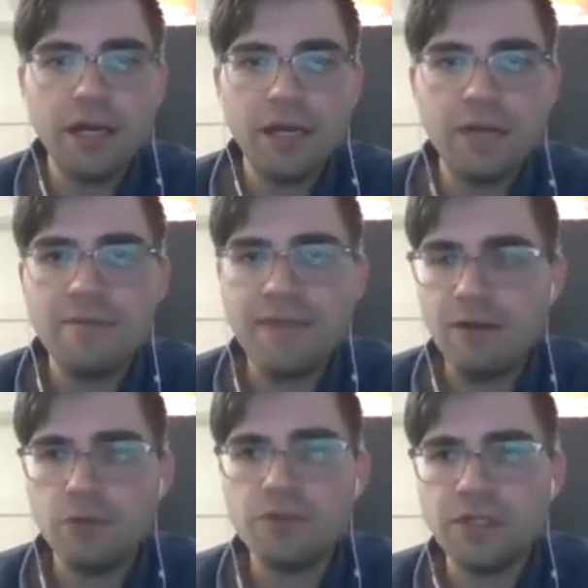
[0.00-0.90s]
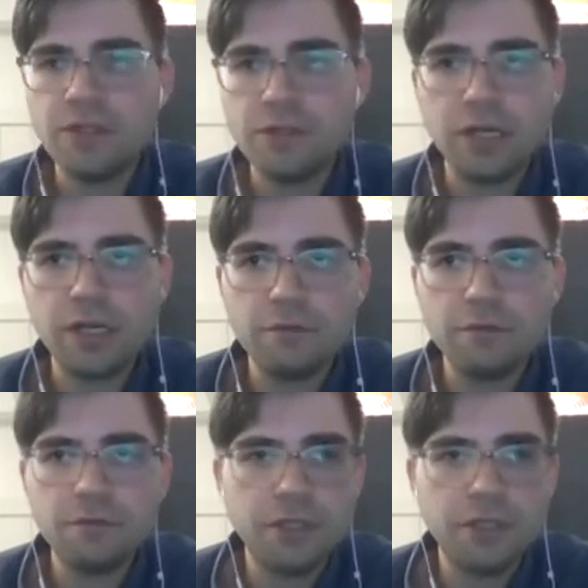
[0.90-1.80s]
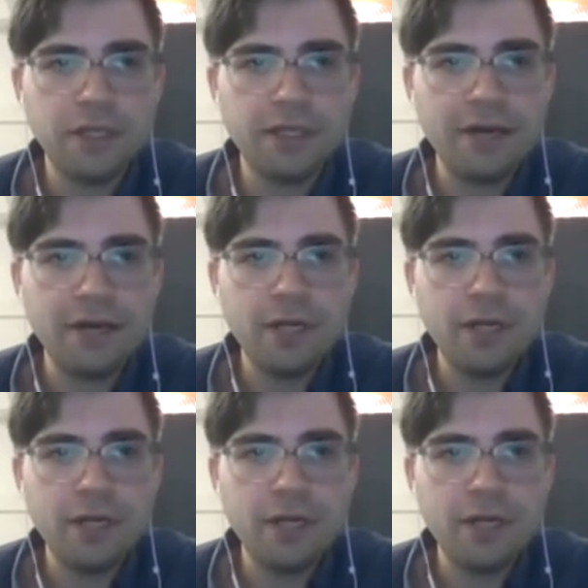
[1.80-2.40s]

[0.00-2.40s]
uh, that those things are kind of clearly allowed